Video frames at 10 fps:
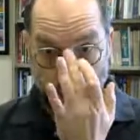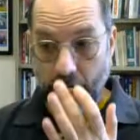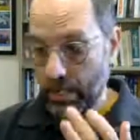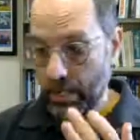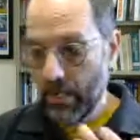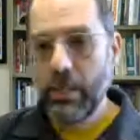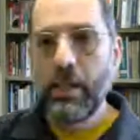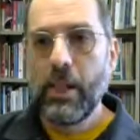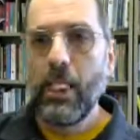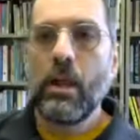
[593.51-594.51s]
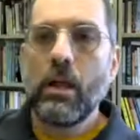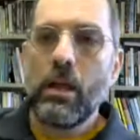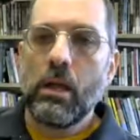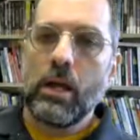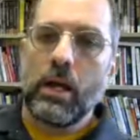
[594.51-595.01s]
Okay.
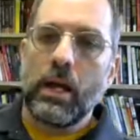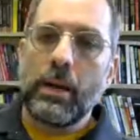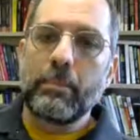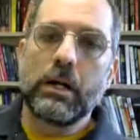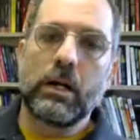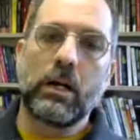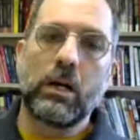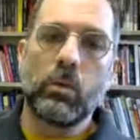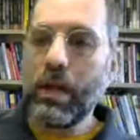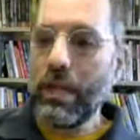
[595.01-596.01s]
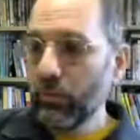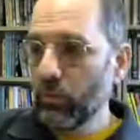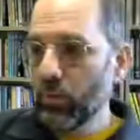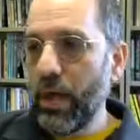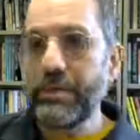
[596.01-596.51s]

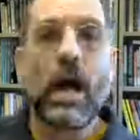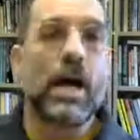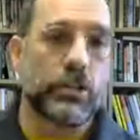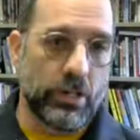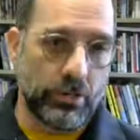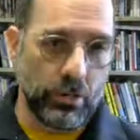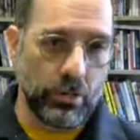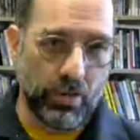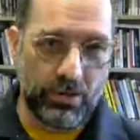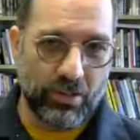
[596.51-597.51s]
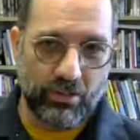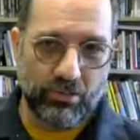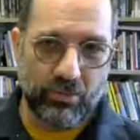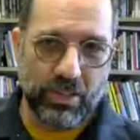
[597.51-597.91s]
Well, why not share your work?